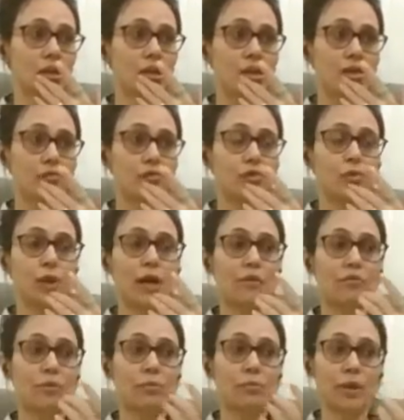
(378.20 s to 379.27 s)
If you
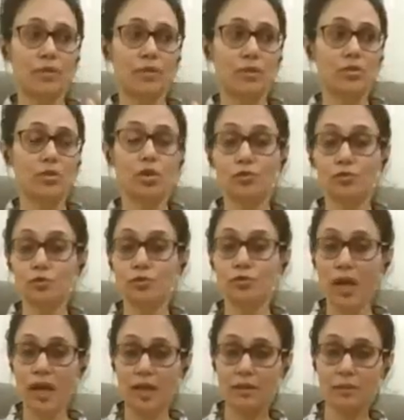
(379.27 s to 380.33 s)
have a parent, or if you've
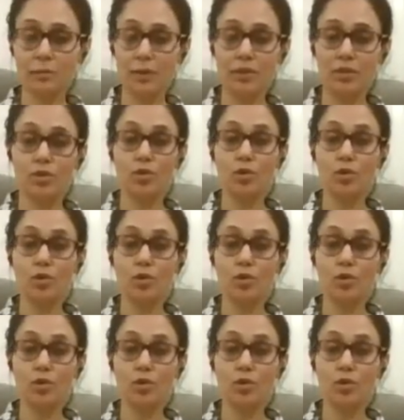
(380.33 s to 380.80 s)
had a parent,